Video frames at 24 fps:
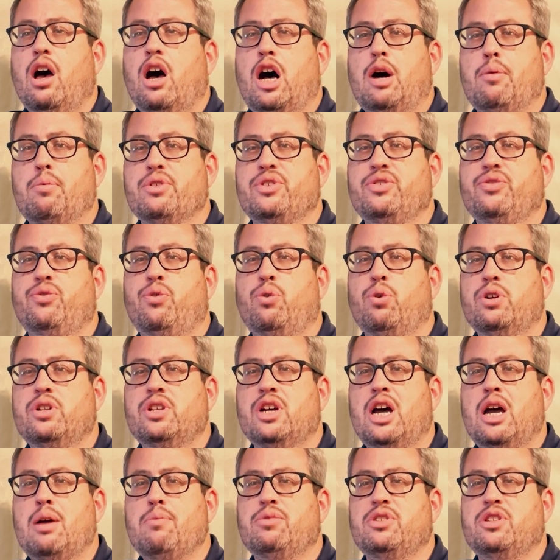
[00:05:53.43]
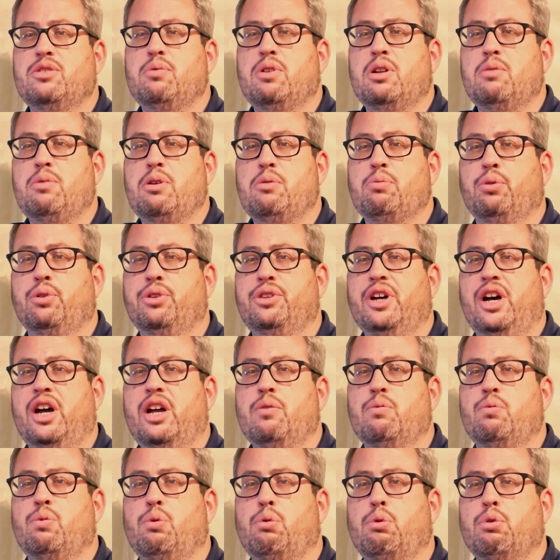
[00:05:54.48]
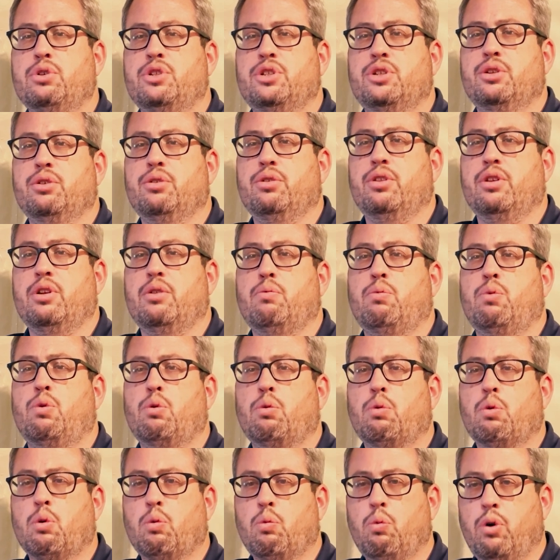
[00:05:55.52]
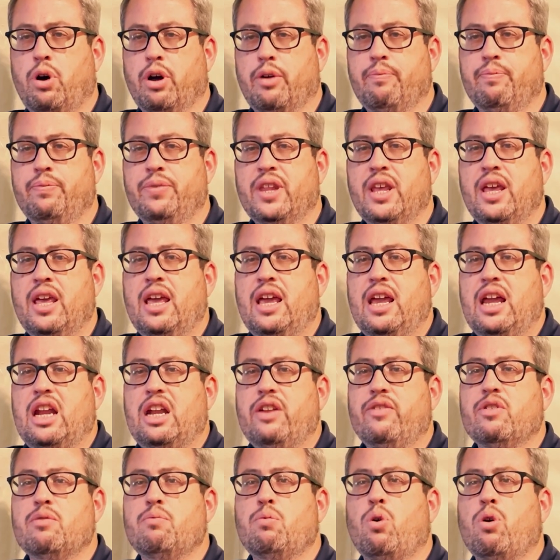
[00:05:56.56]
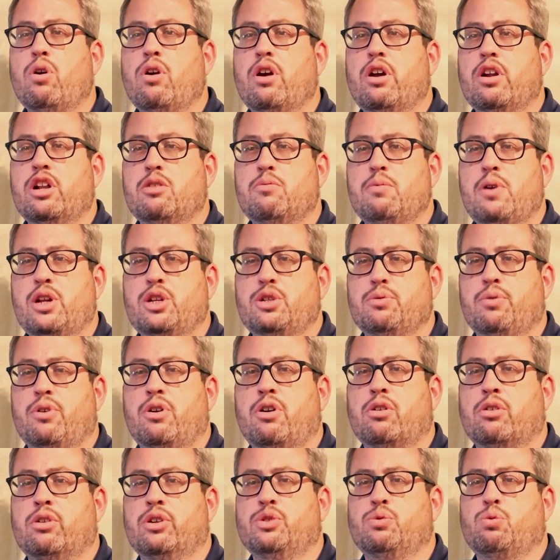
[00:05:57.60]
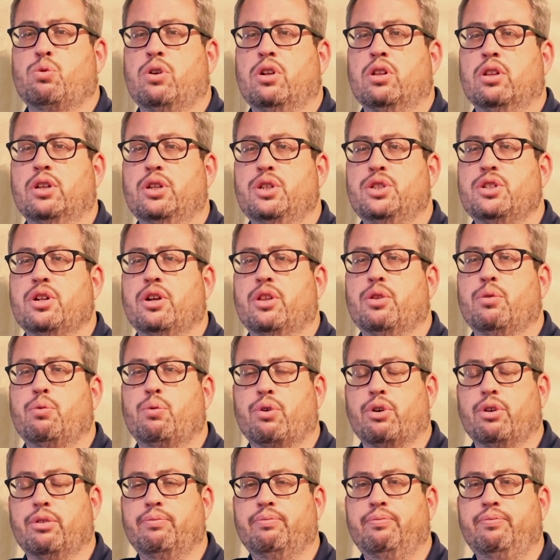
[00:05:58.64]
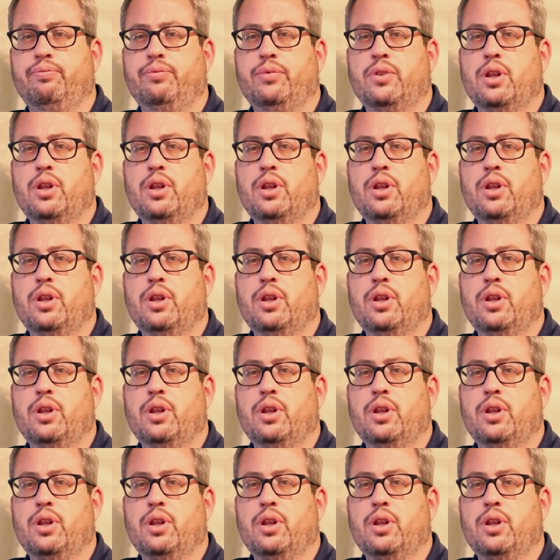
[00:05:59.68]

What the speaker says: Almost 4 times as many people died in World War II than in World War I, and even more unimaginable horrors were unleashed on the world.